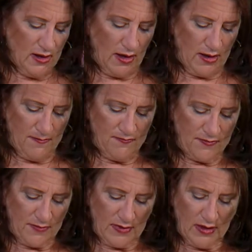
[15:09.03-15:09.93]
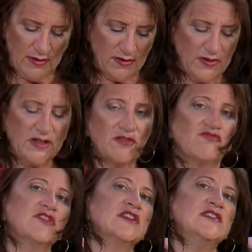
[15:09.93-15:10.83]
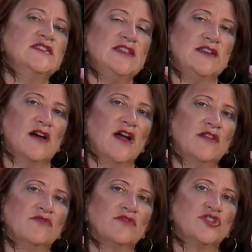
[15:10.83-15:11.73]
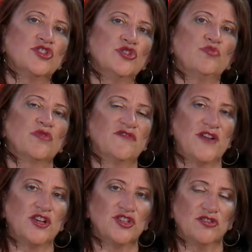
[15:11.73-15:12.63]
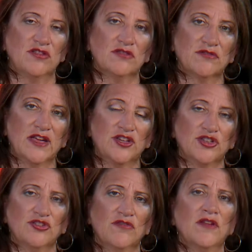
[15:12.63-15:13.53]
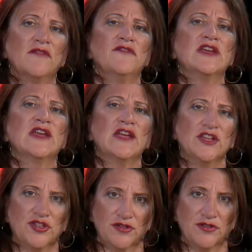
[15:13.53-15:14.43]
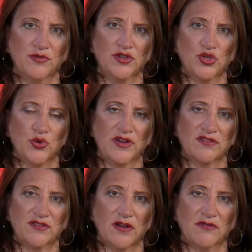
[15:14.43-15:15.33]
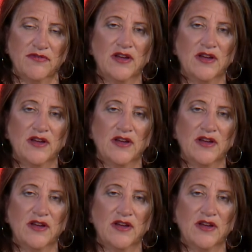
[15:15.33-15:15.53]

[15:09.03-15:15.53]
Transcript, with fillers: Um, these are really neat. I don't do perfection on location. You're on a vacation to enjoy yourself.